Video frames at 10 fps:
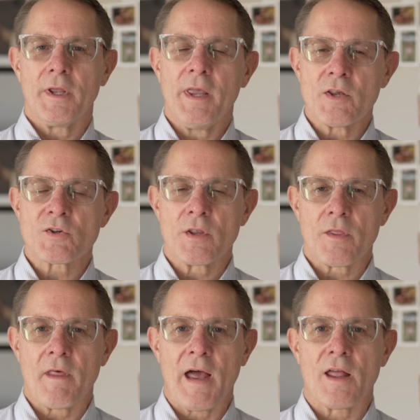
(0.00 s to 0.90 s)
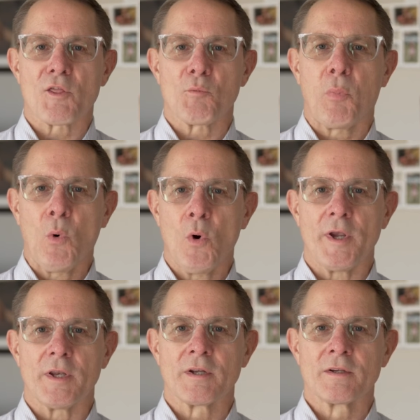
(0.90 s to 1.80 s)
Isn't that the
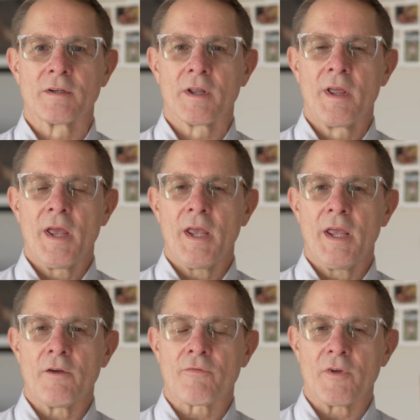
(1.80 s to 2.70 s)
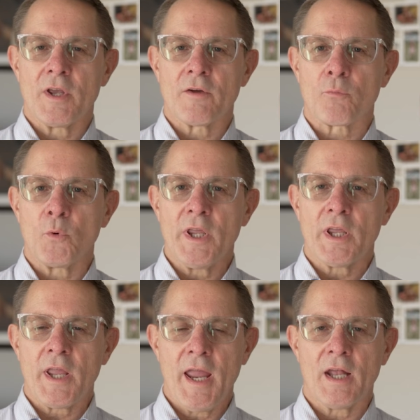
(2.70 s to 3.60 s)
point? If we
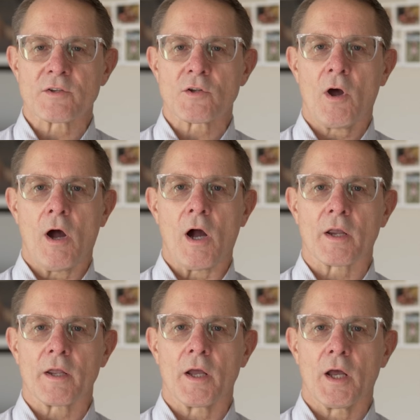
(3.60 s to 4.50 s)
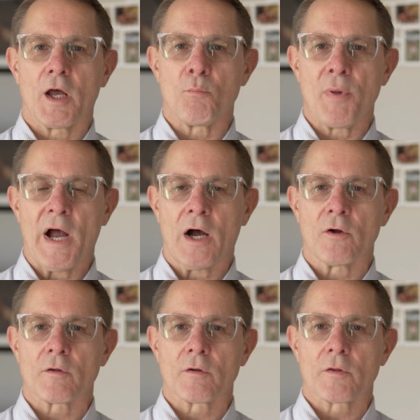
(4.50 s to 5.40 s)
can't talk
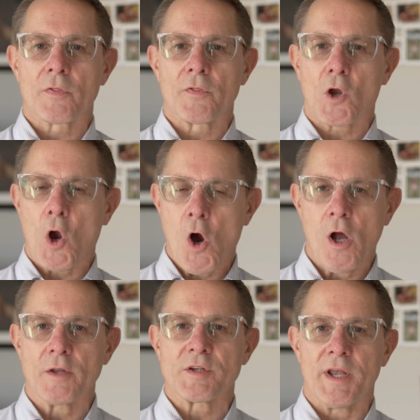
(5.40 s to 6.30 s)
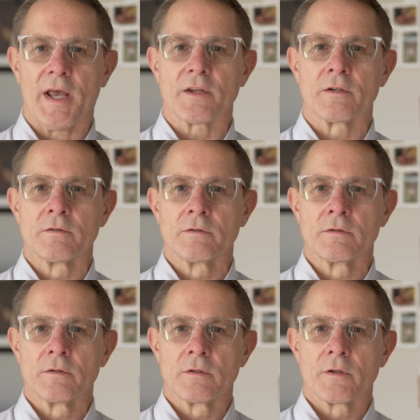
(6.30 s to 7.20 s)
about the content,
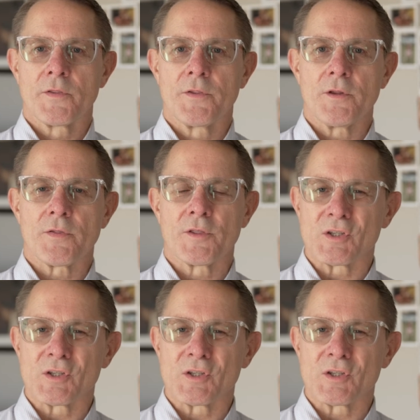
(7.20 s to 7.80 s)
the